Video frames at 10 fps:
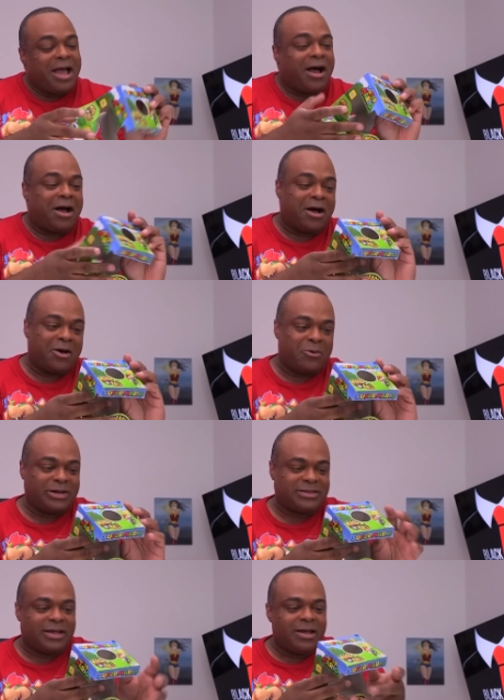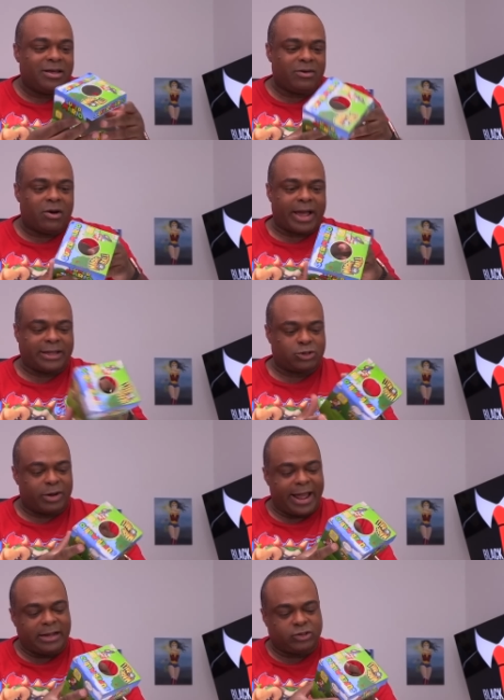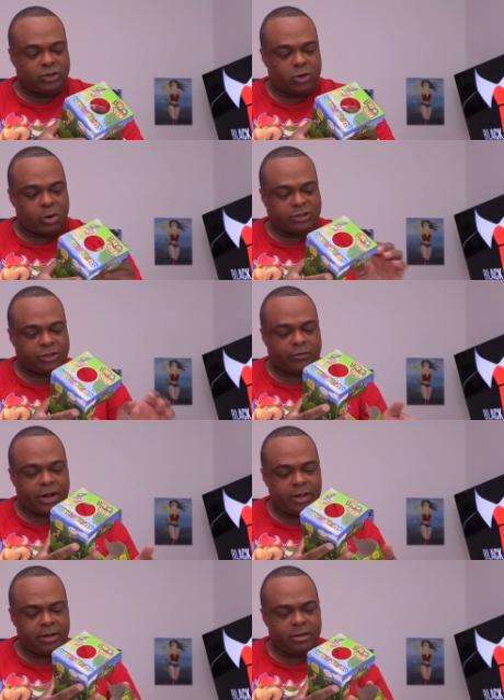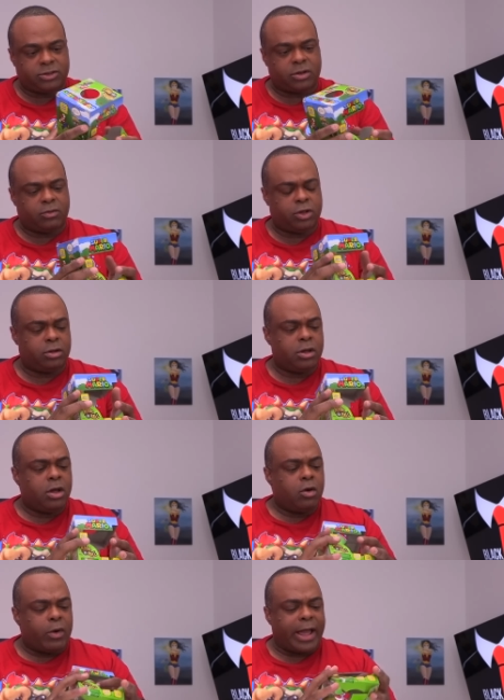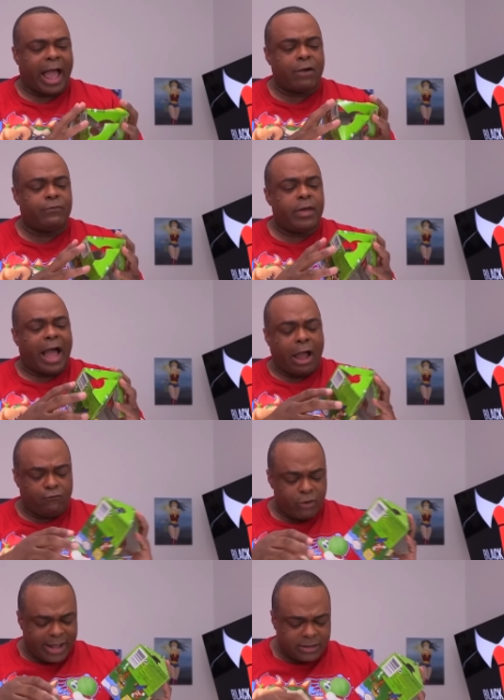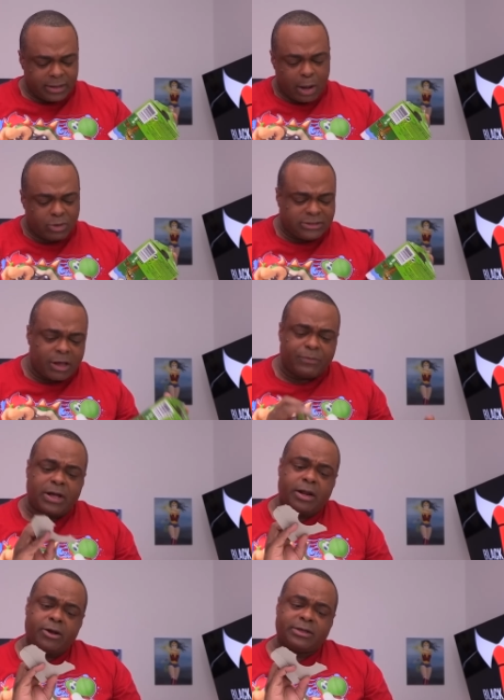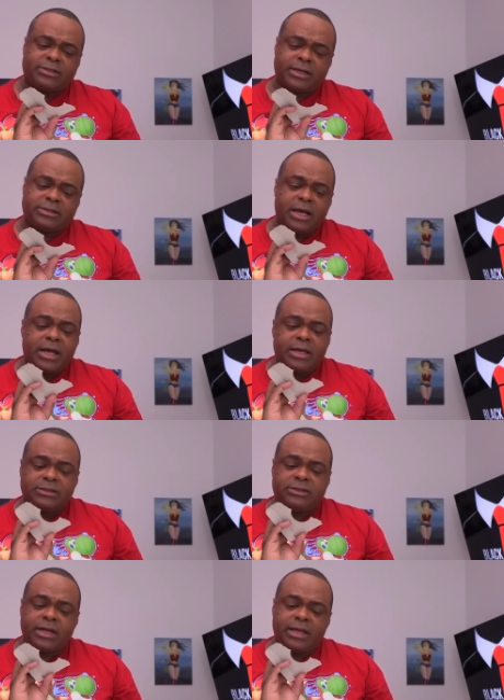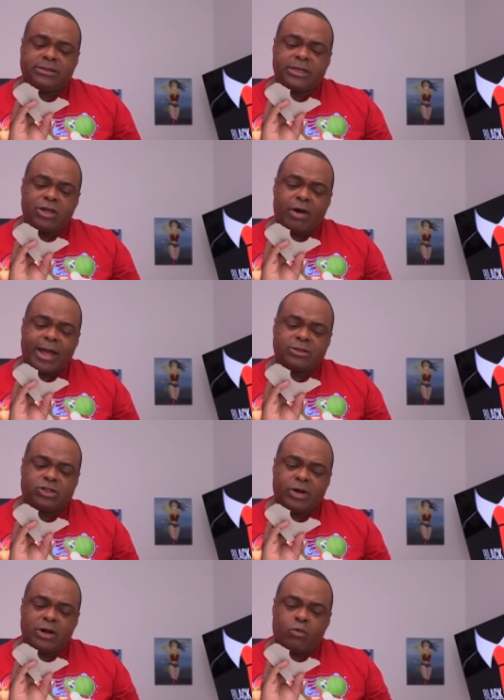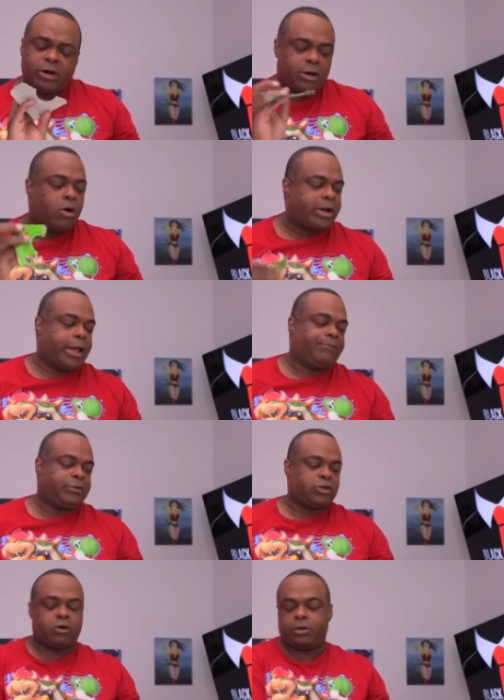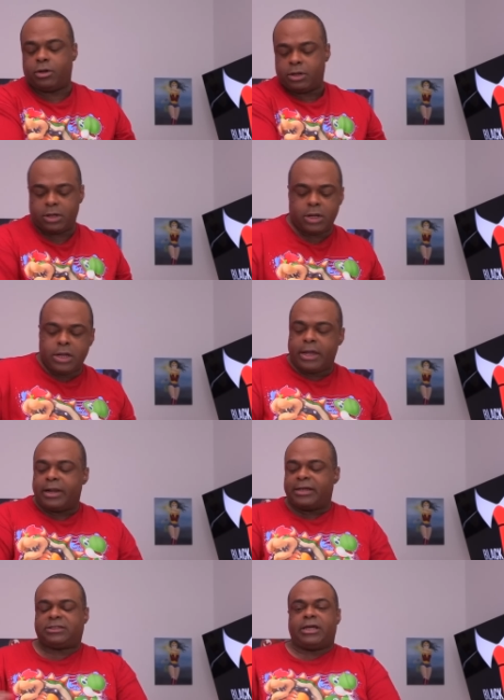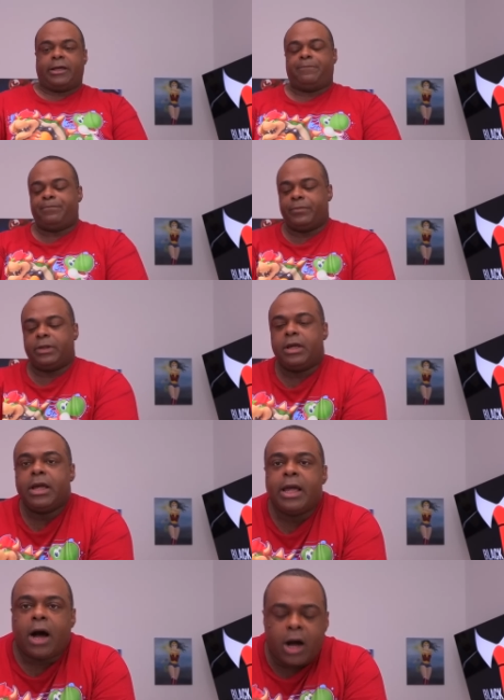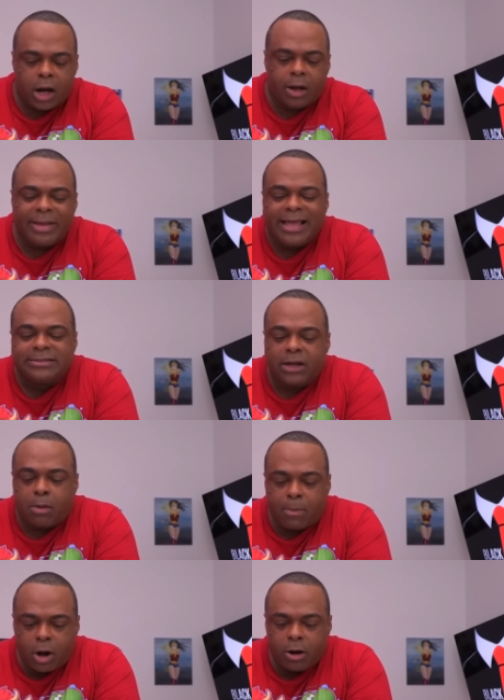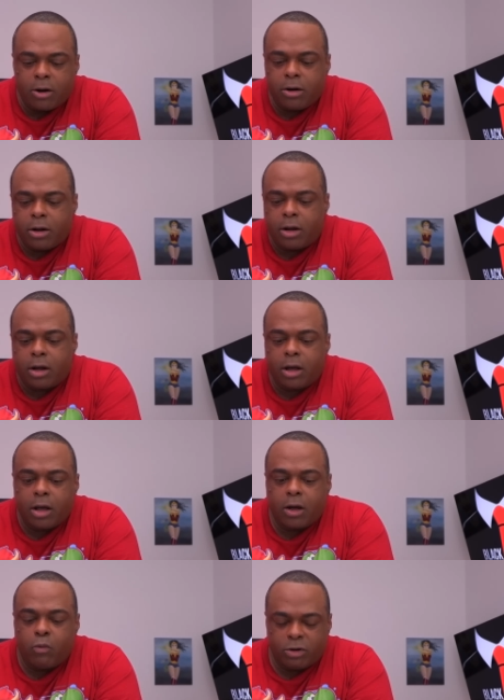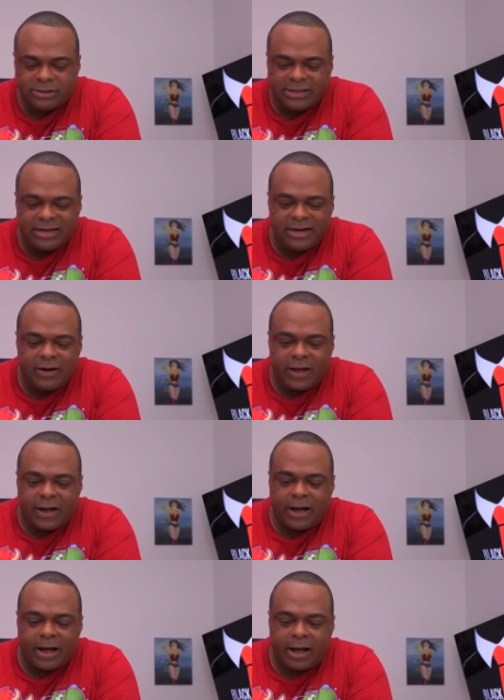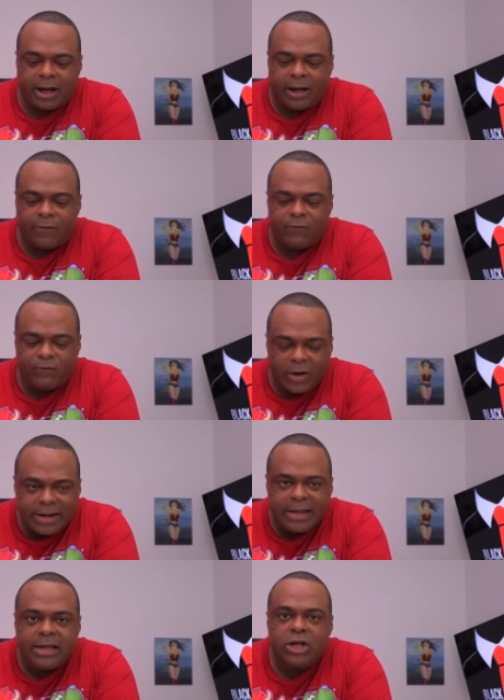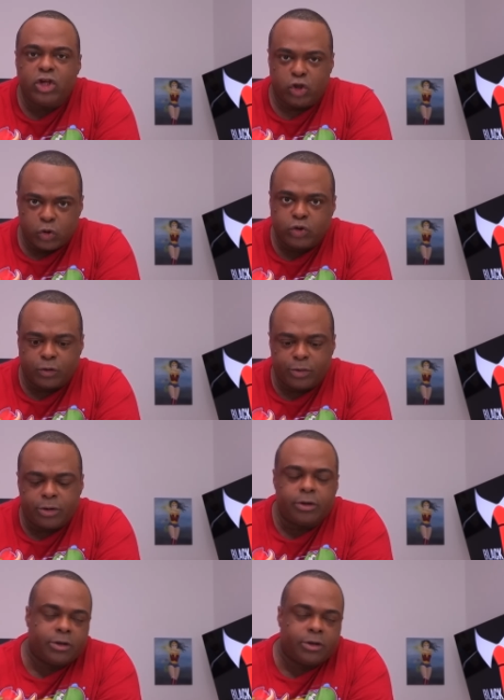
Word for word: Uh, what is it? Okay, so it answers a question, right? So you, Wait, I I read there was something on here. It says, "See your answer in the window." Okay, so let's see. Uh, is Lamarr Wilson a funny YouTuber?